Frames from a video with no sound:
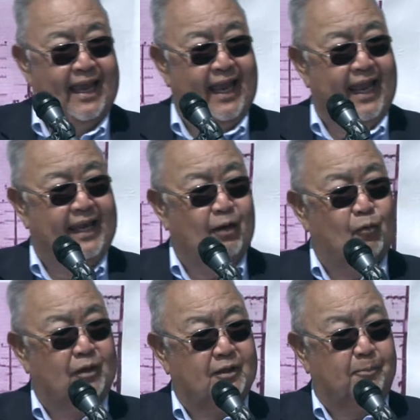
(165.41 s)
and it
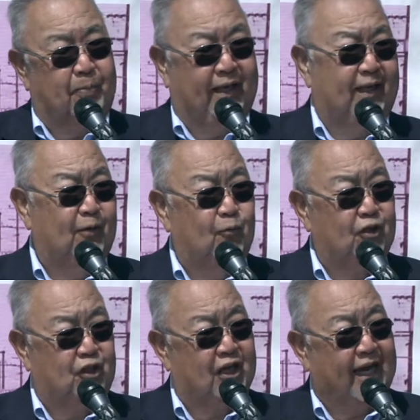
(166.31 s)
was pitted with
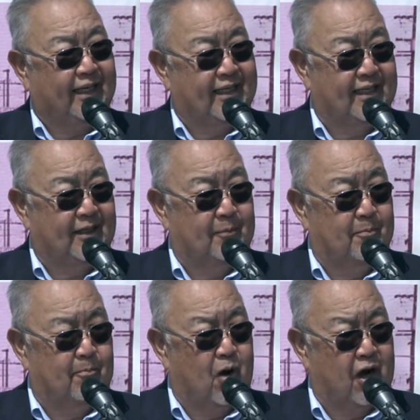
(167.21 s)
shotgun
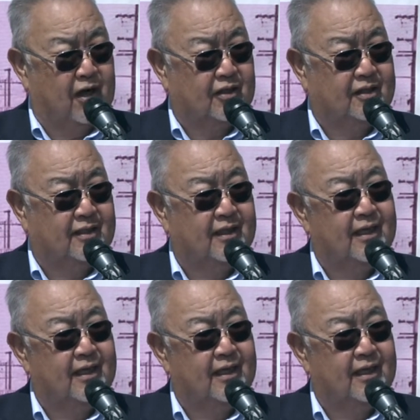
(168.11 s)
marks.